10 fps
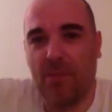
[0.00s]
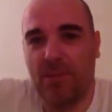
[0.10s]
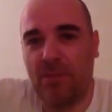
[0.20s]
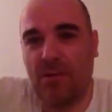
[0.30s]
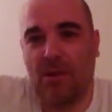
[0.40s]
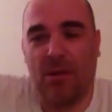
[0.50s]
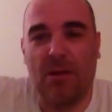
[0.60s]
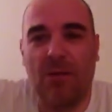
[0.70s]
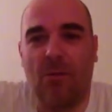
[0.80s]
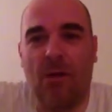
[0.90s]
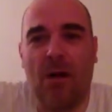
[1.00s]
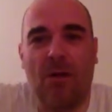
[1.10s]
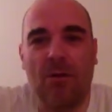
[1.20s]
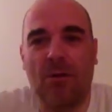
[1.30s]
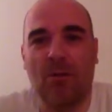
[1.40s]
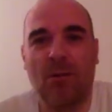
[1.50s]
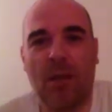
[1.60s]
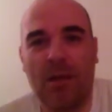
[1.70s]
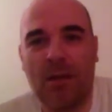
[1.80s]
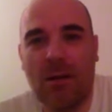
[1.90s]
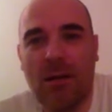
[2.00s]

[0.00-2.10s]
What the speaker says: circling around, you know, like